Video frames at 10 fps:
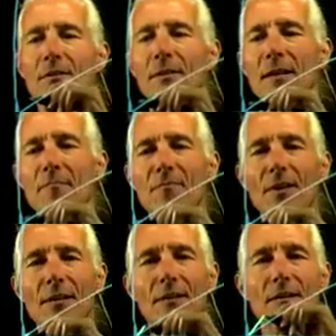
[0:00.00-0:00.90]
an m
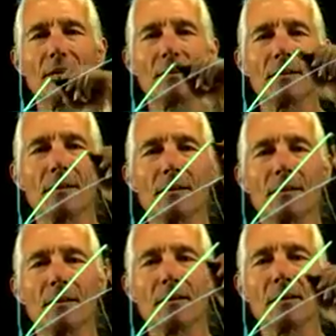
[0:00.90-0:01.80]
vector
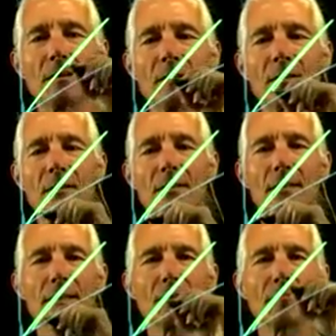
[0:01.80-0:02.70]

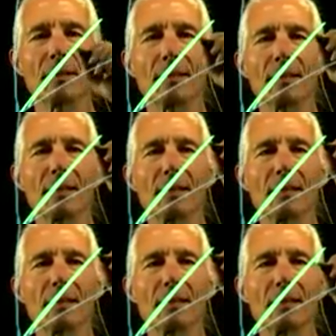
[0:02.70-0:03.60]
sticking up like that.
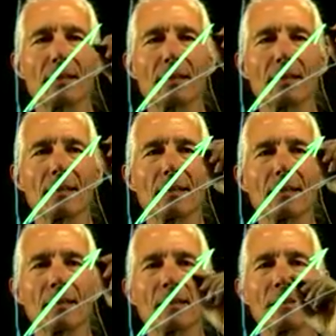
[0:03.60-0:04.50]

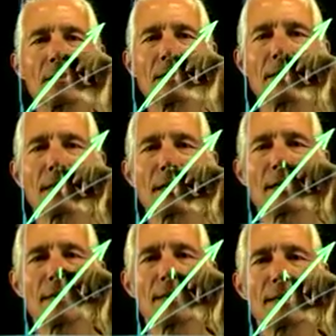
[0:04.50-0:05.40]
So that guy
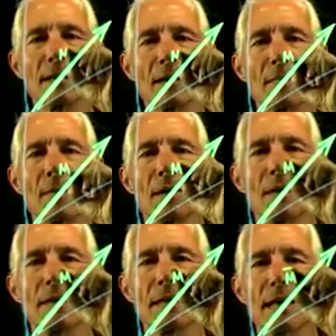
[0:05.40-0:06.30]
is an m,
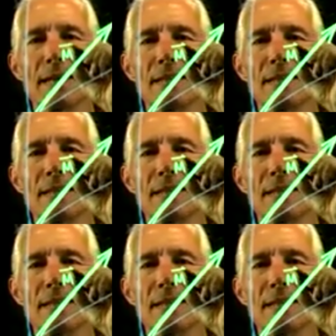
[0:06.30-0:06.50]
not a